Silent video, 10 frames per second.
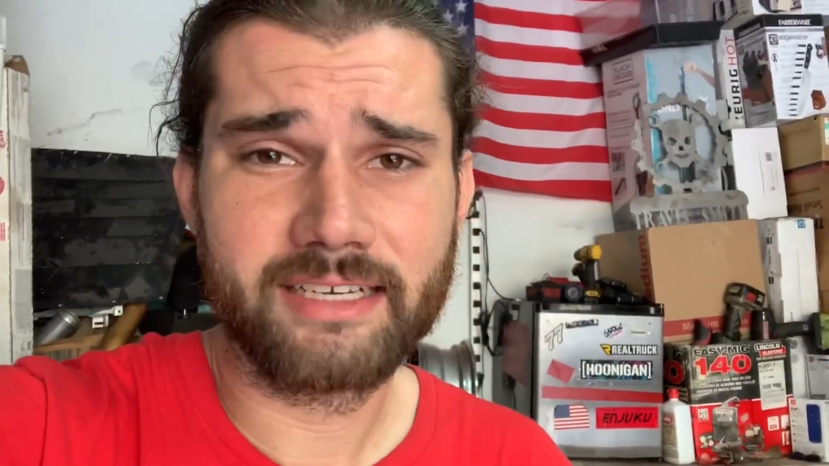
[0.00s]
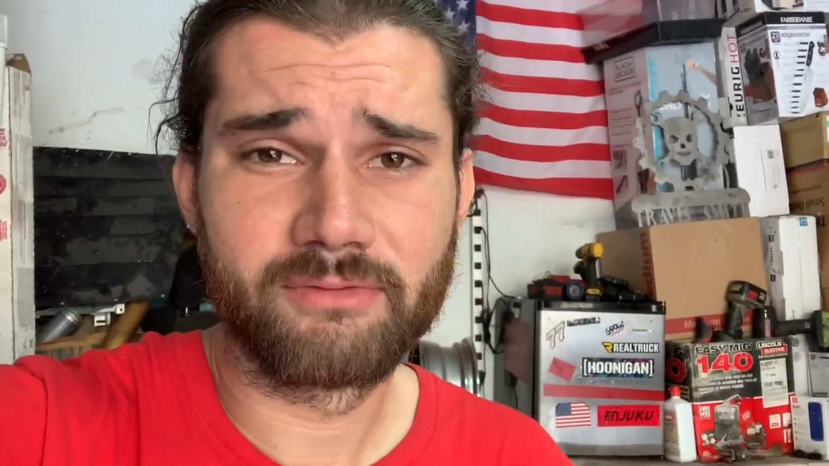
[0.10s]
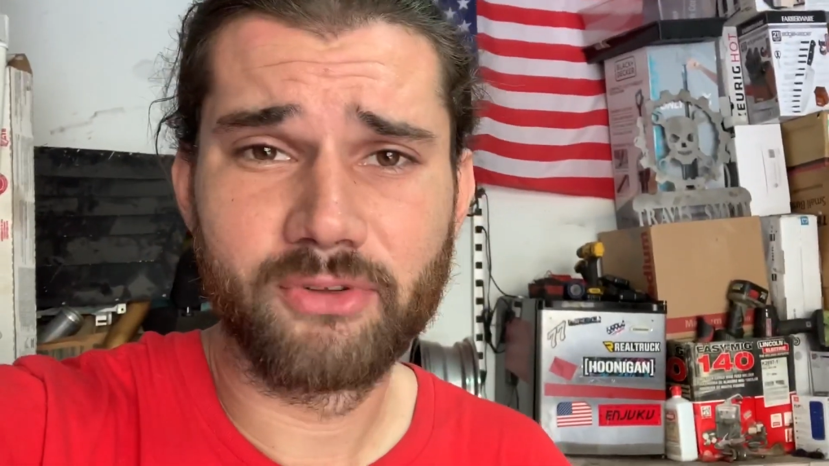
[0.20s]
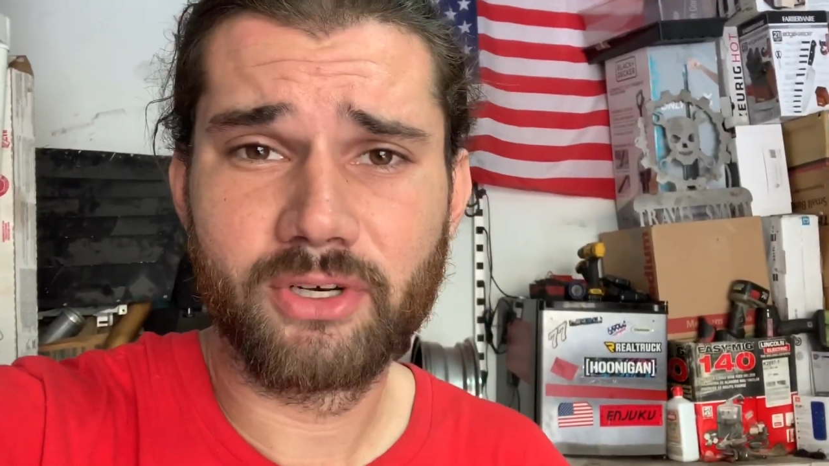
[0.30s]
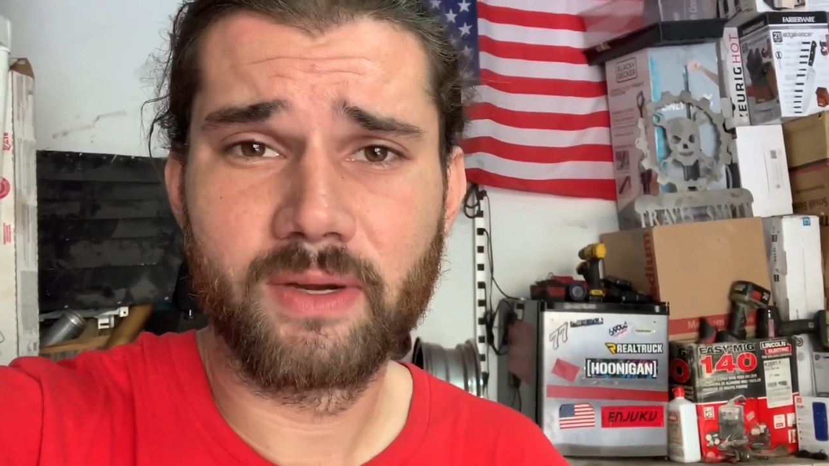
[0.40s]
I
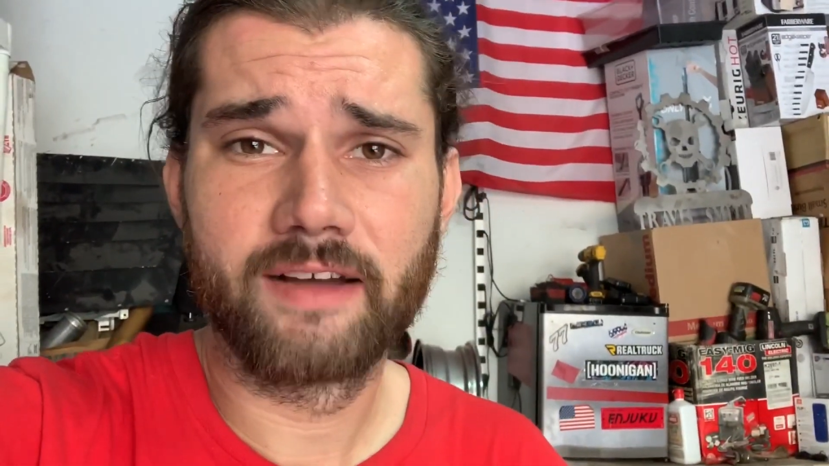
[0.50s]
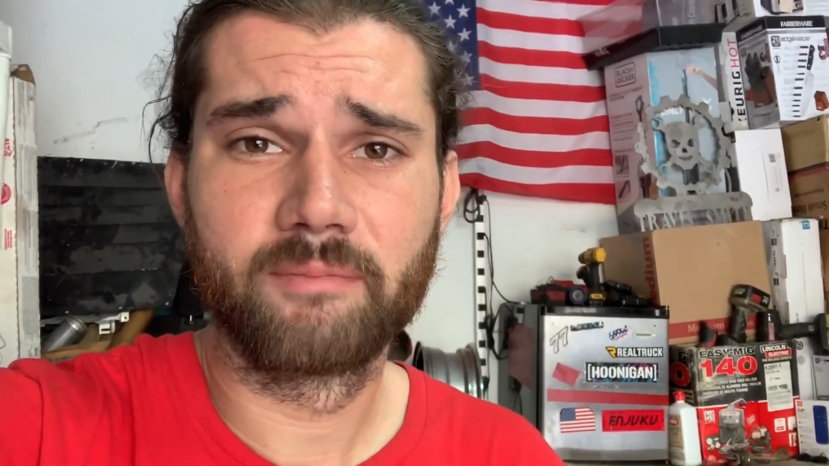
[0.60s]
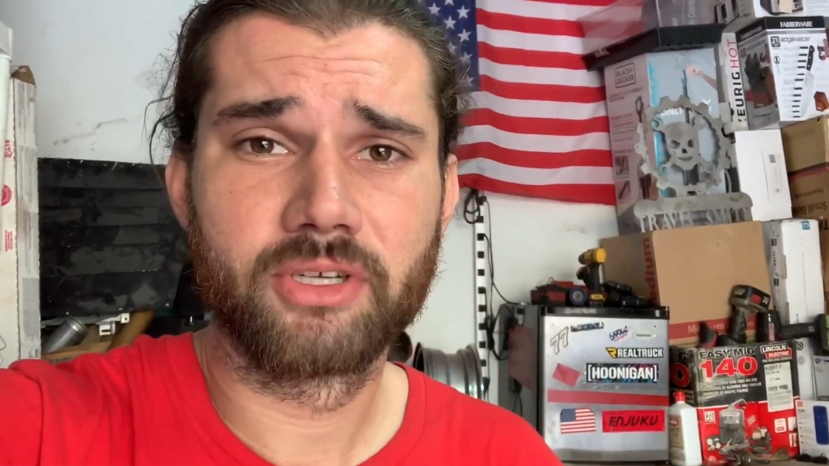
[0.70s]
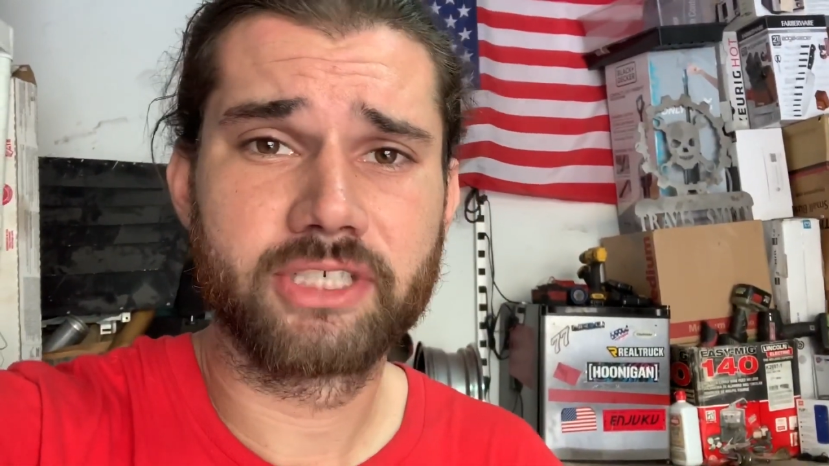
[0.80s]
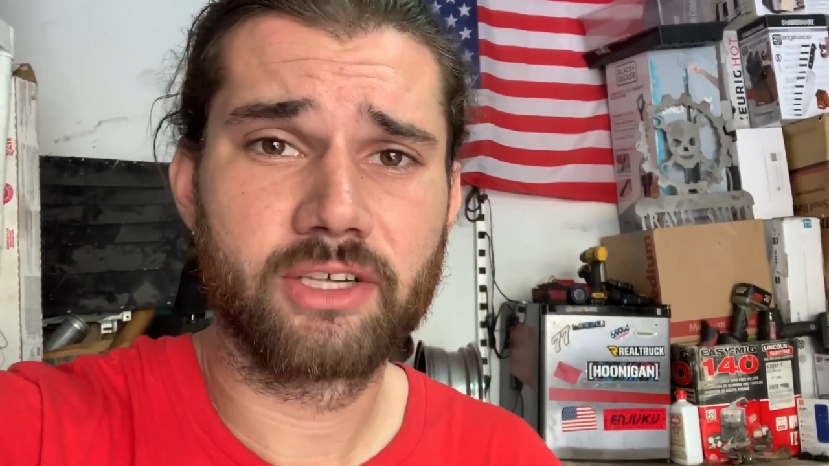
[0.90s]
really don't have
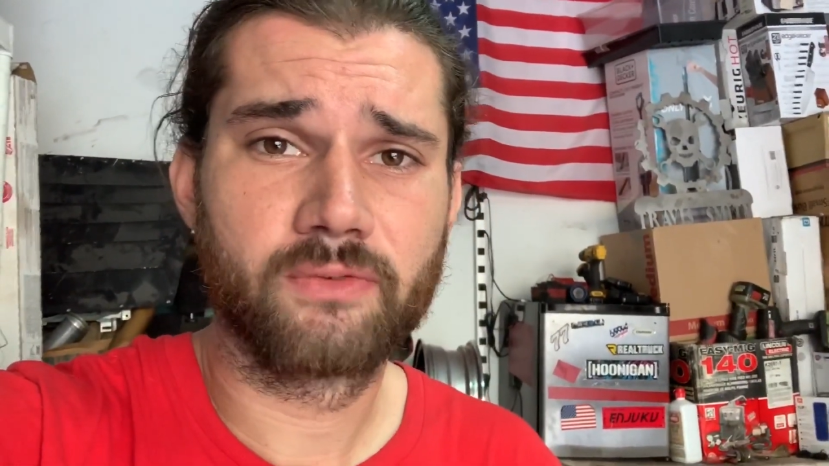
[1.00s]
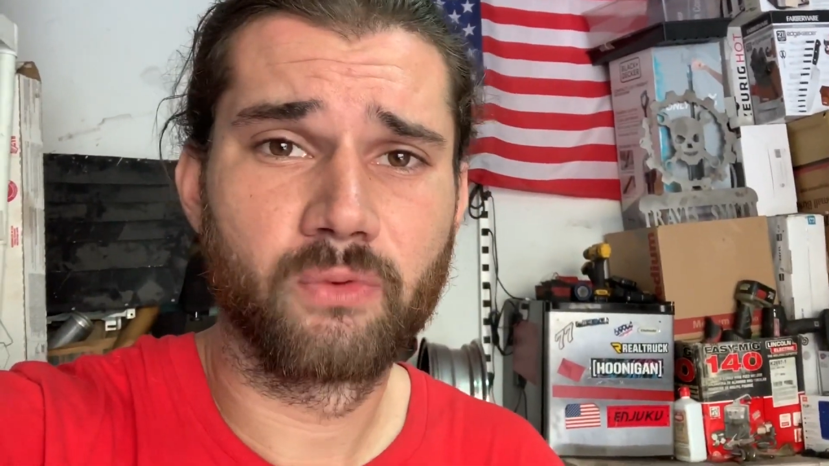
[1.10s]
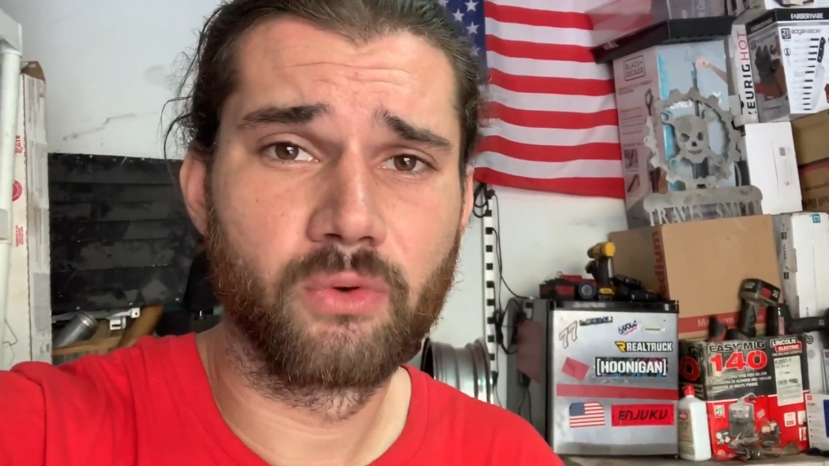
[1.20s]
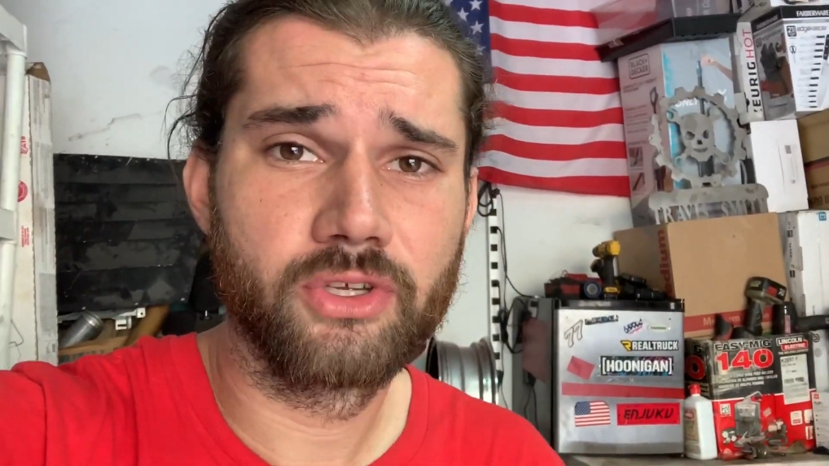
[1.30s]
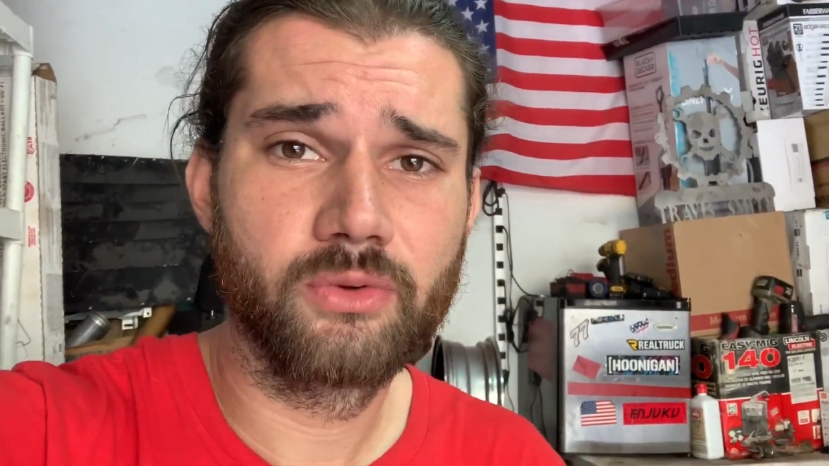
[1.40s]
much else
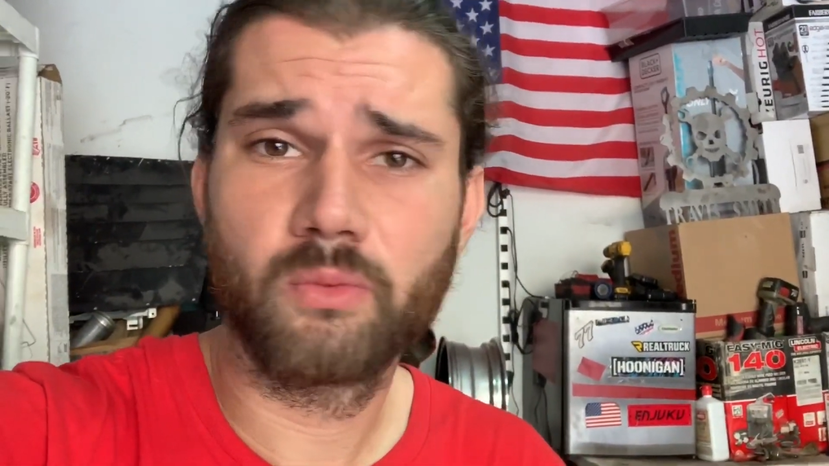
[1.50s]
for you.